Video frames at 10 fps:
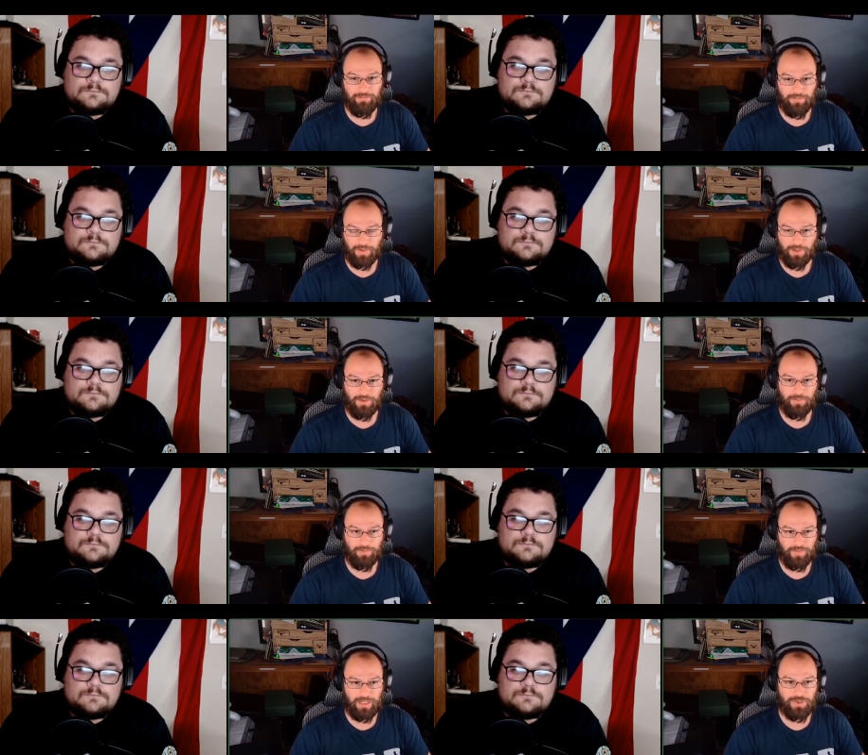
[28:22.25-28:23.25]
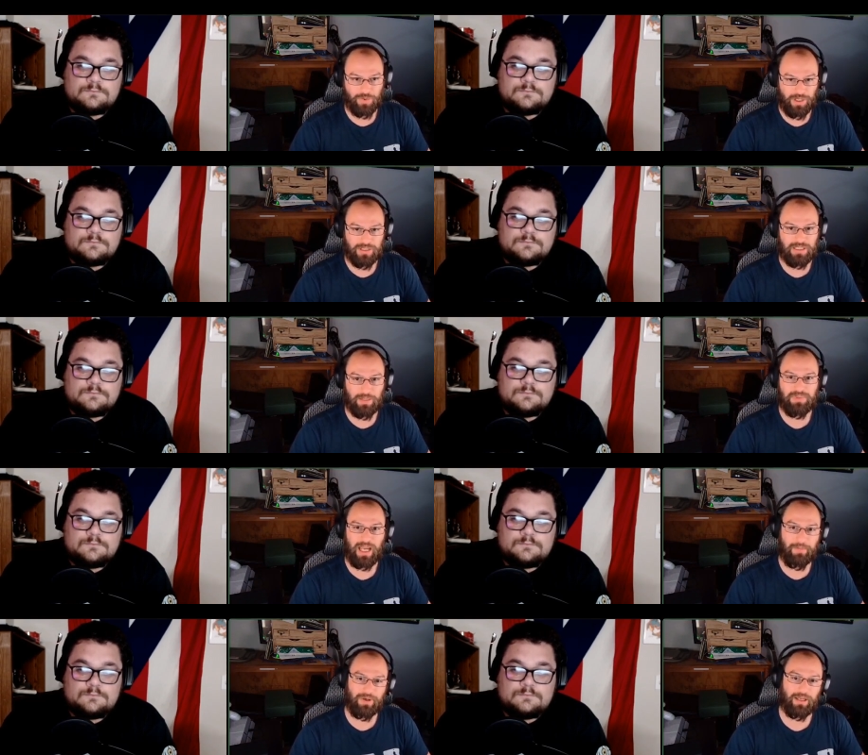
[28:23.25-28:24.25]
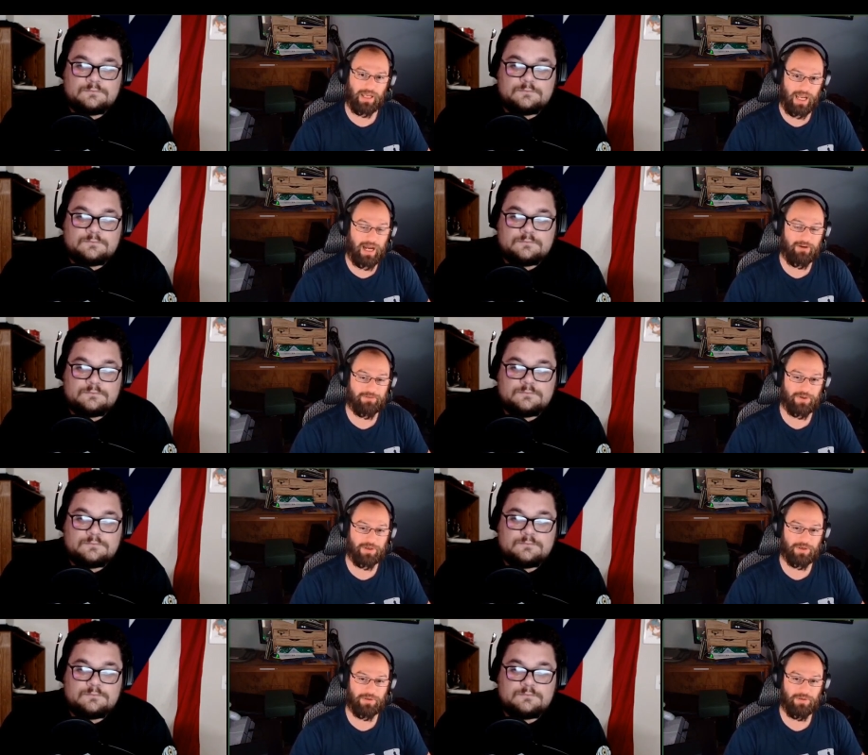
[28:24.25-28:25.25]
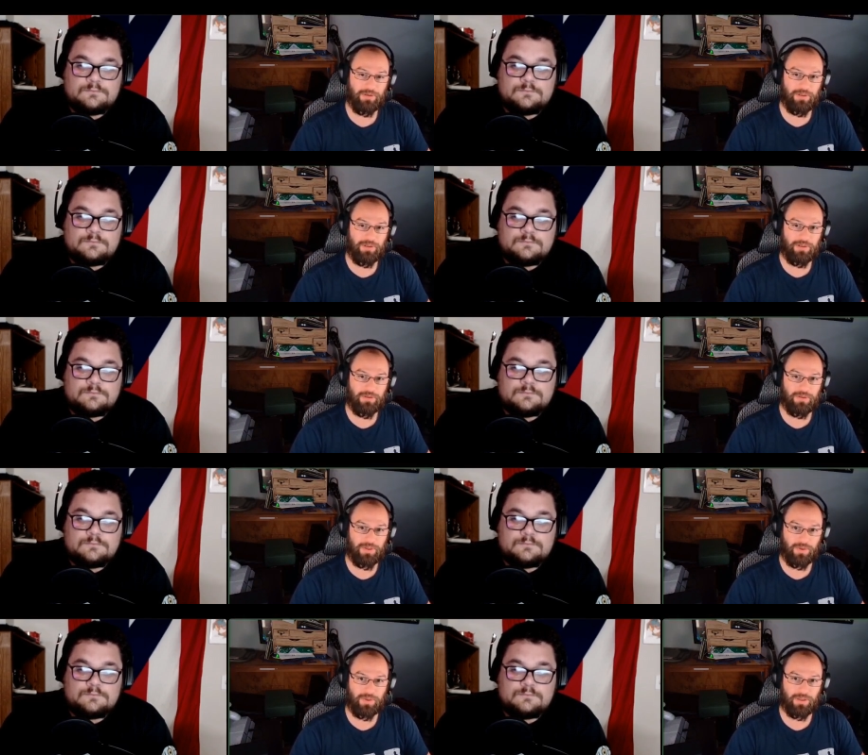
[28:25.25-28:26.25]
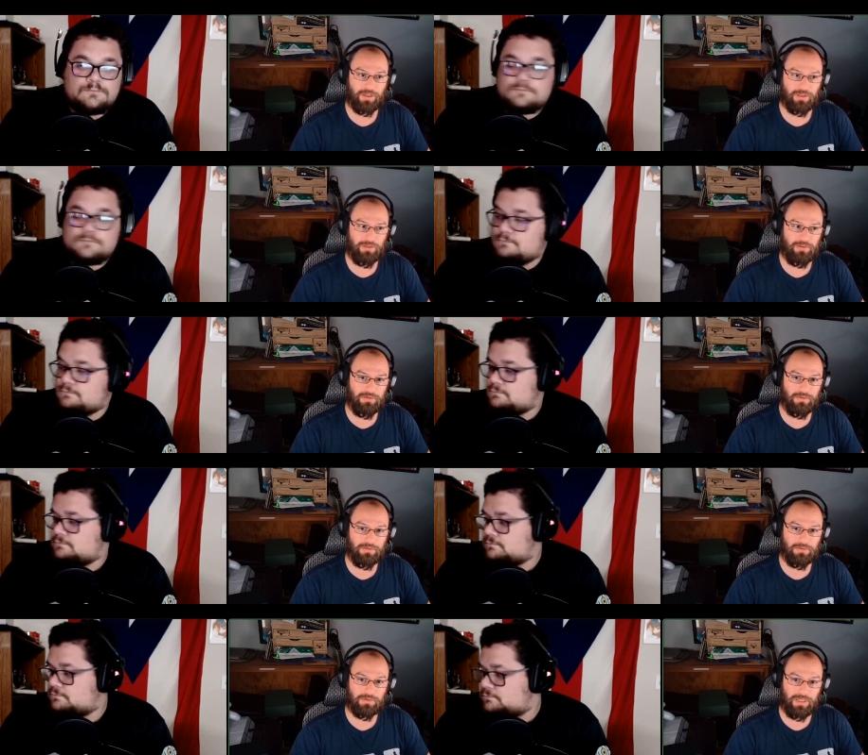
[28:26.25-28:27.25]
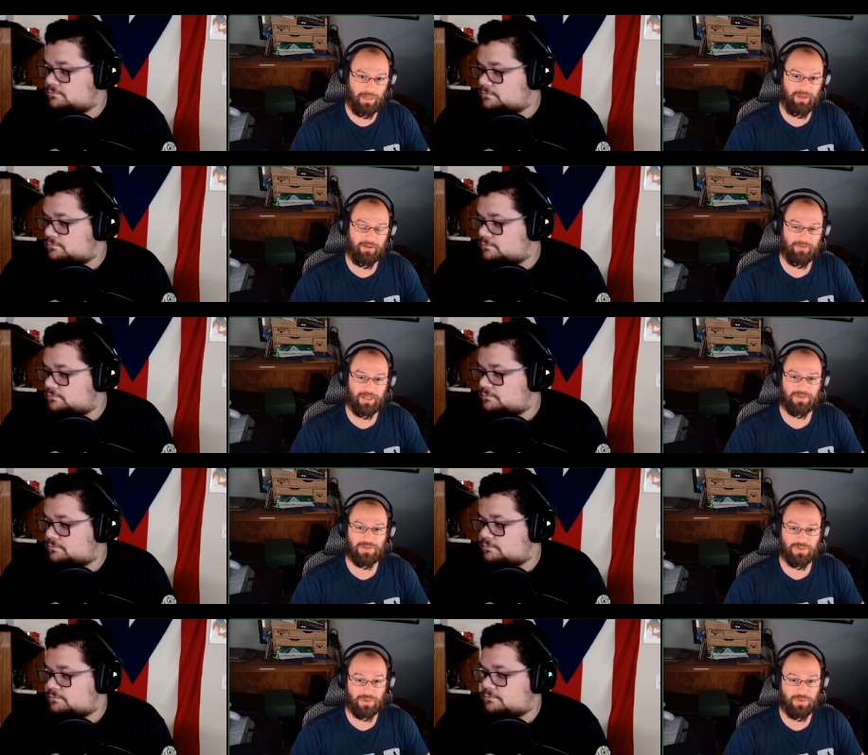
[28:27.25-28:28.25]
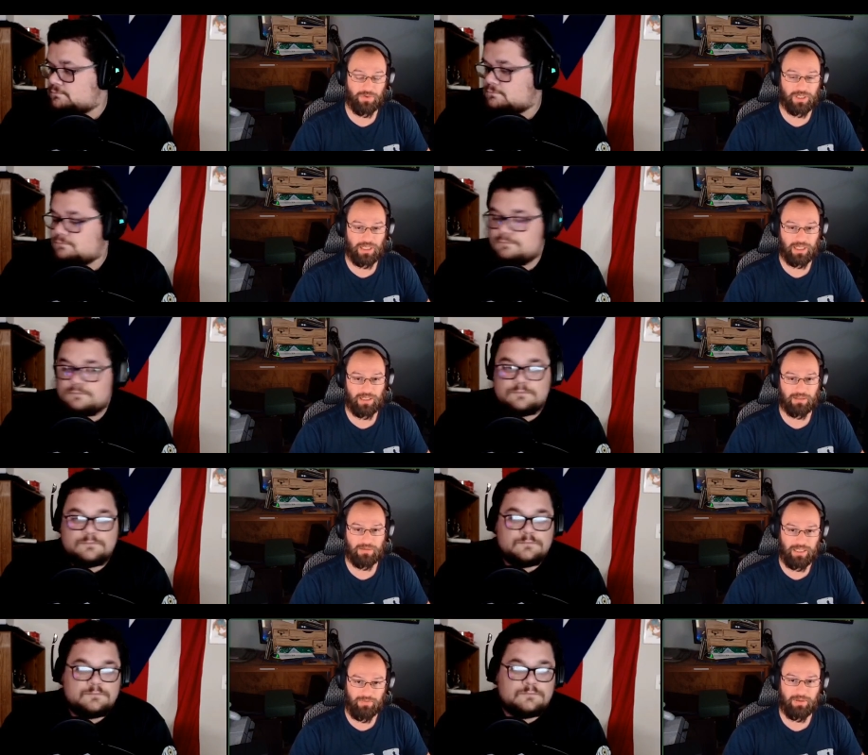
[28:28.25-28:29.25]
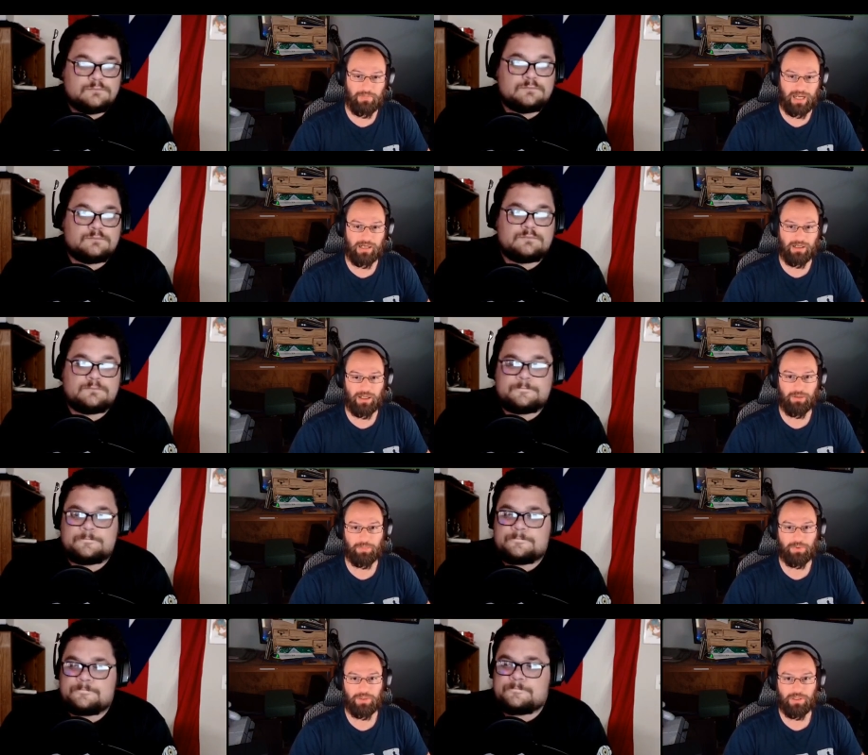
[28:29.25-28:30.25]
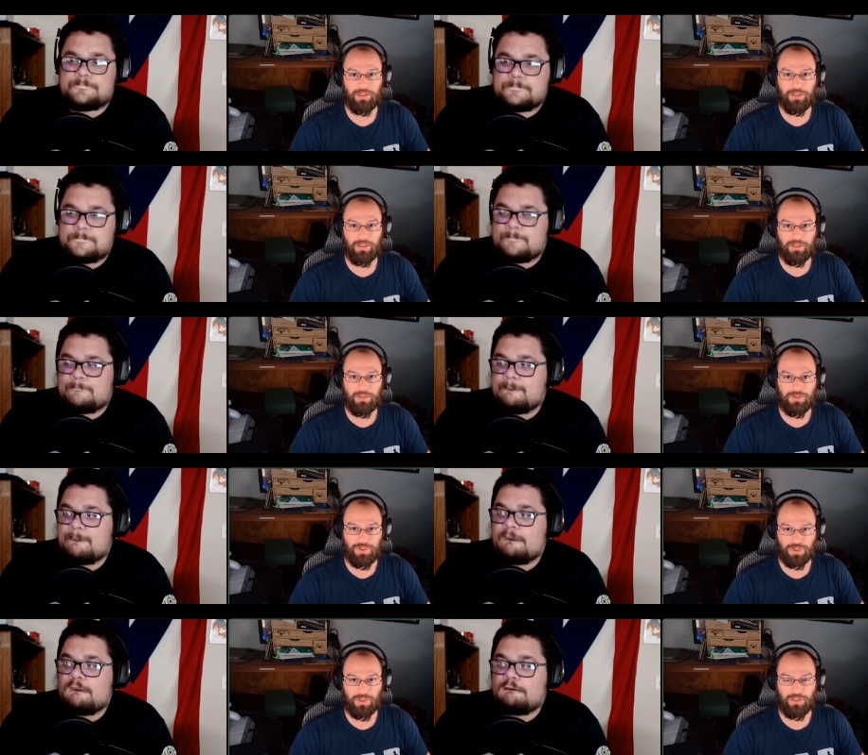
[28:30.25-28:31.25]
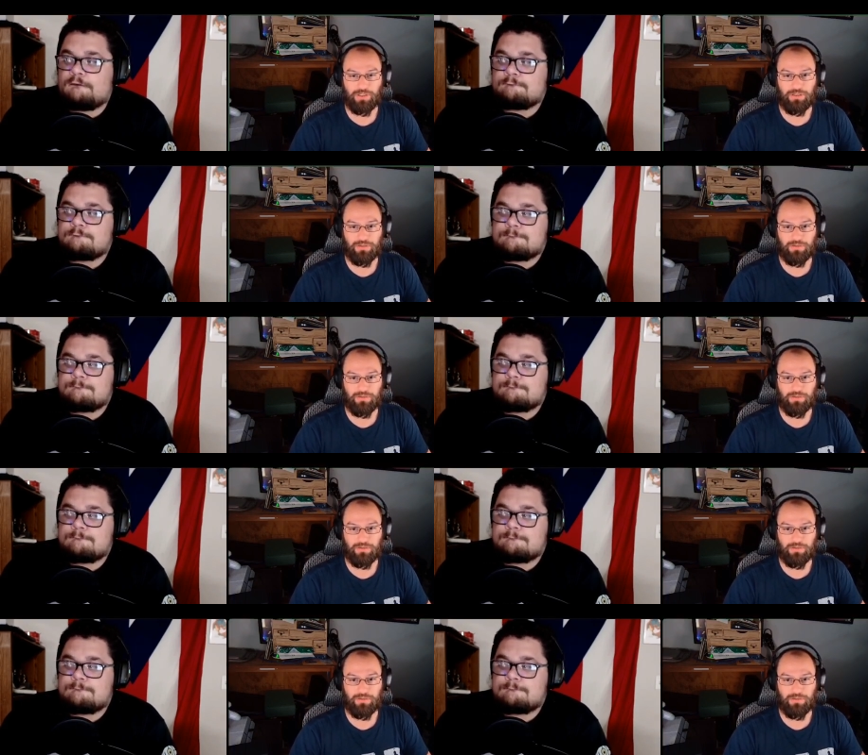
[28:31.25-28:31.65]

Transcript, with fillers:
Speaker 1: you know, that draw step's happening after your combat phase. So you're looking at leaving mana up during